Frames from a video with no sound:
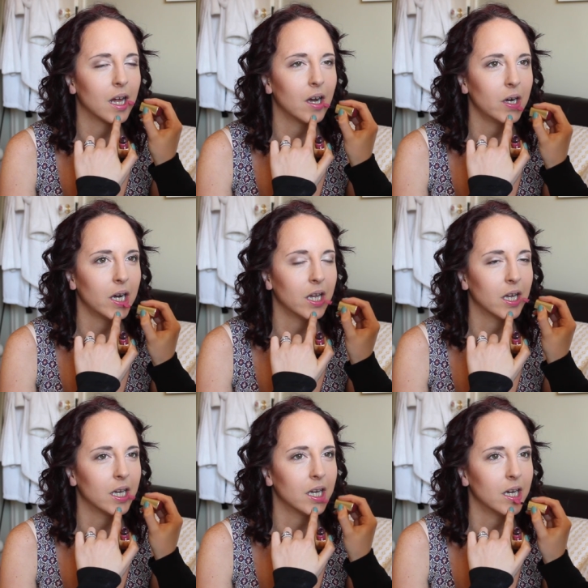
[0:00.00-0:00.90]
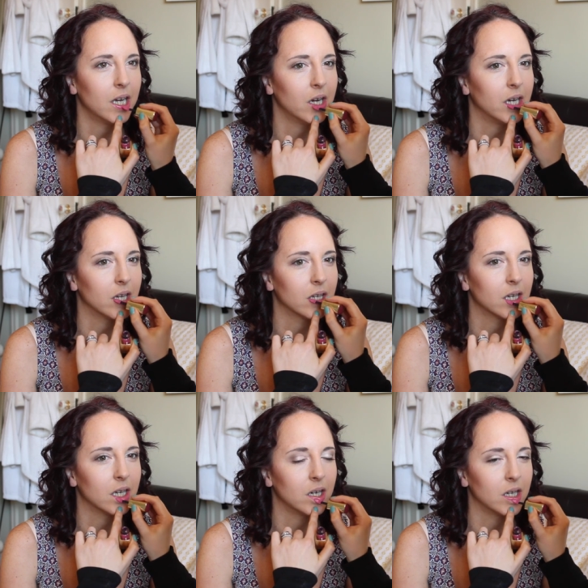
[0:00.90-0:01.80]
I was going to find out anyway because
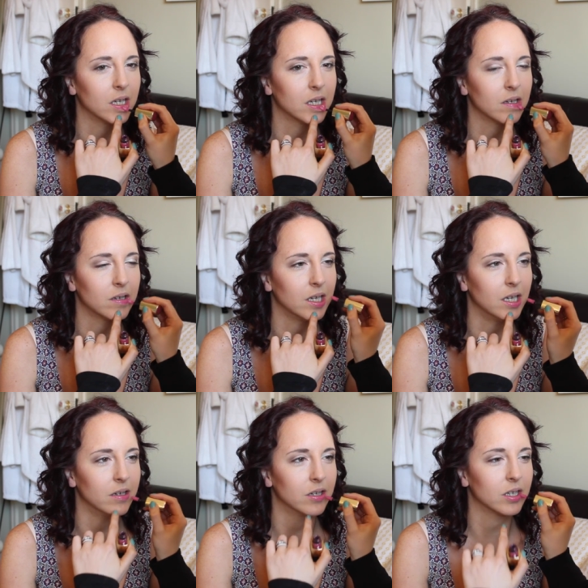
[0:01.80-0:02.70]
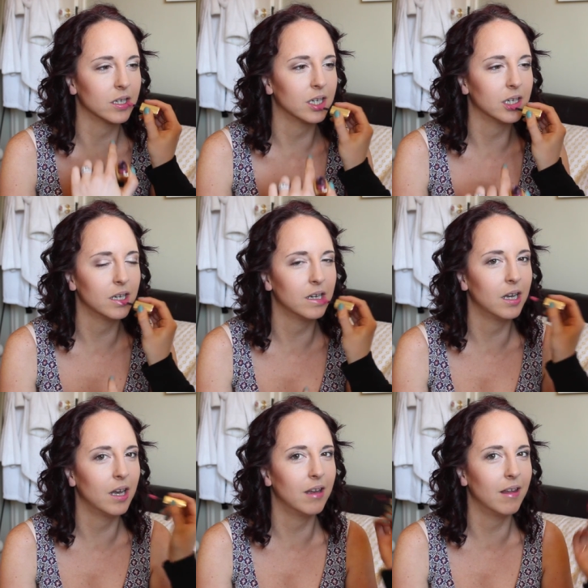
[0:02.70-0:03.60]
I don't know definitely which one
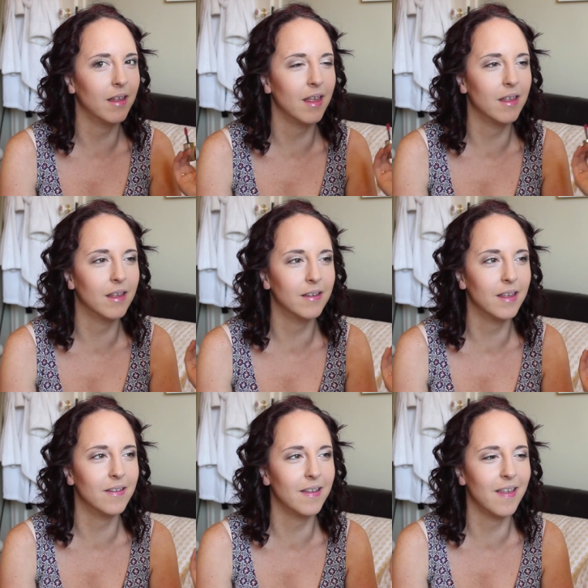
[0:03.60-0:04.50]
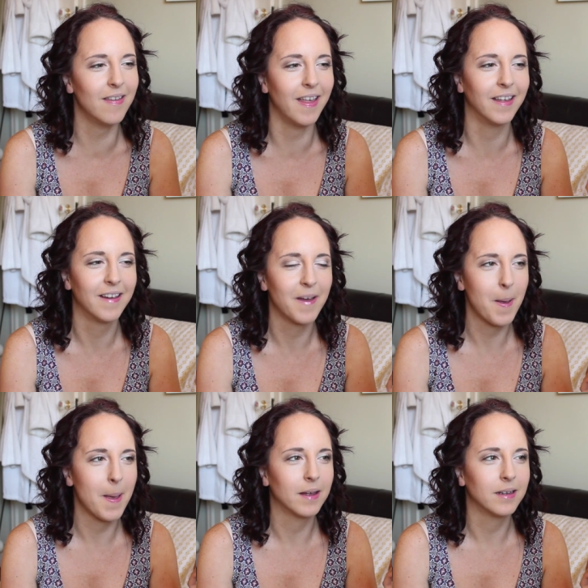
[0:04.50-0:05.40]
I But if I show you it, will you know
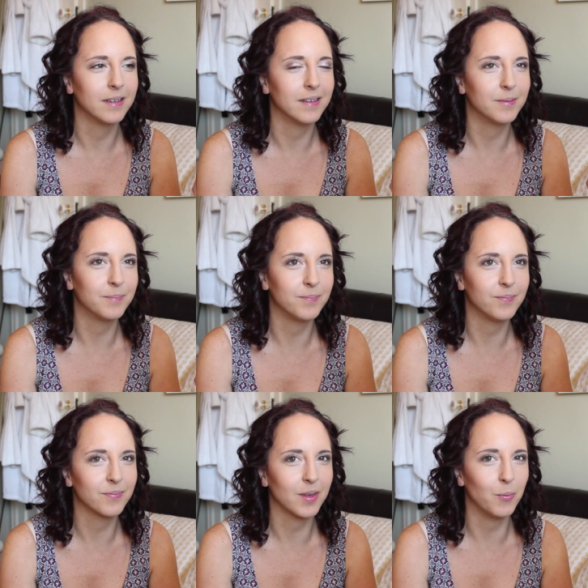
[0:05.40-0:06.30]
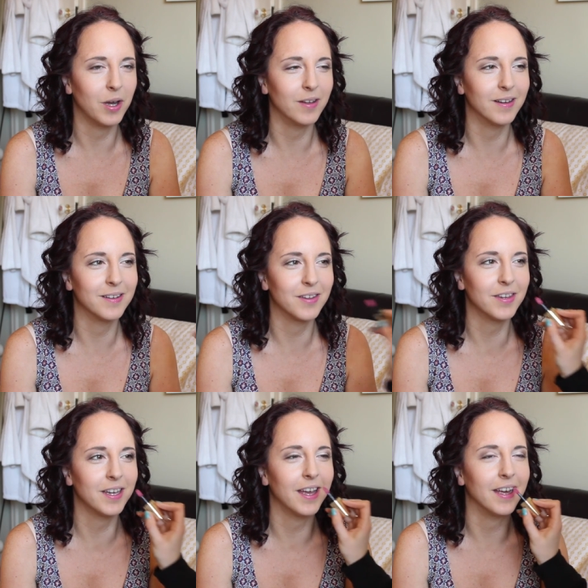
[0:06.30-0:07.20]
it? Well, the
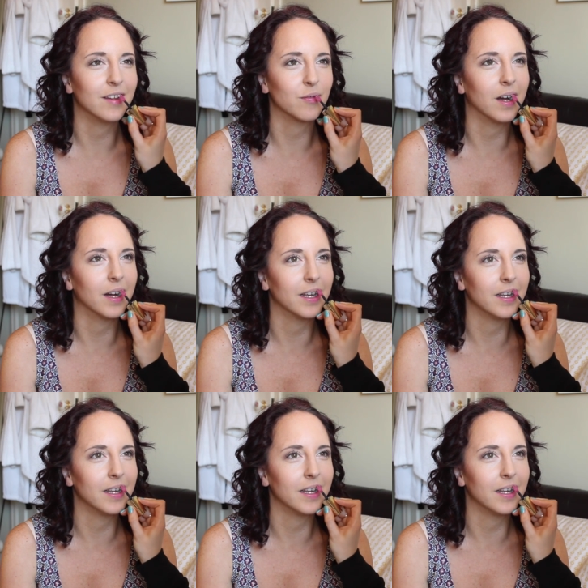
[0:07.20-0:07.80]
thing is, right?